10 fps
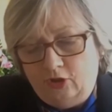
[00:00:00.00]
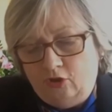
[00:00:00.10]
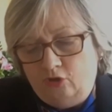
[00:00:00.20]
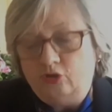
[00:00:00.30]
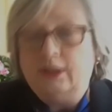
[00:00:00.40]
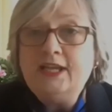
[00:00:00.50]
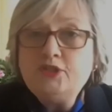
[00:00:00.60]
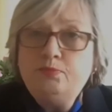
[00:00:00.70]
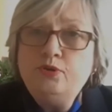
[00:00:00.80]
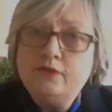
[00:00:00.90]
So let's
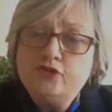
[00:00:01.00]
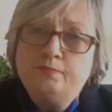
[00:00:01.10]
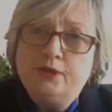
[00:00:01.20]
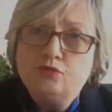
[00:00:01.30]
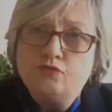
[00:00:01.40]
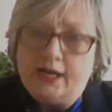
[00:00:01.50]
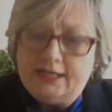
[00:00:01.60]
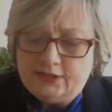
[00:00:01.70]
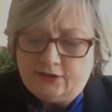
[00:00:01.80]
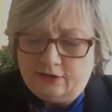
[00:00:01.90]
put this bill
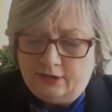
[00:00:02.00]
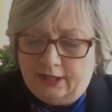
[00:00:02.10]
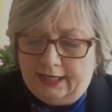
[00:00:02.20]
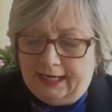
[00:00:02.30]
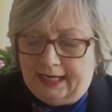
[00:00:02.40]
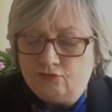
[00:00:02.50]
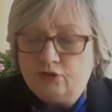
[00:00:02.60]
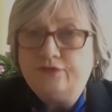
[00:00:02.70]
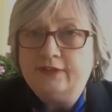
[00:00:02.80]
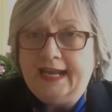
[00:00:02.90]
right and
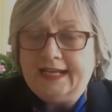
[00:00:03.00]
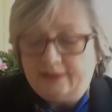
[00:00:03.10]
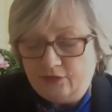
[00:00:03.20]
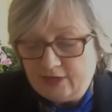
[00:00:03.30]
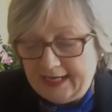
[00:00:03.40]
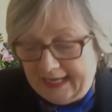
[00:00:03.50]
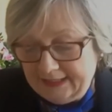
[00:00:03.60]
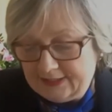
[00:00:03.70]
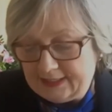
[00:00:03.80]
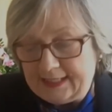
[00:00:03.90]
reflect the
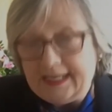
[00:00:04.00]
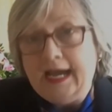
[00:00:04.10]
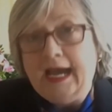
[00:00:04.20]
reality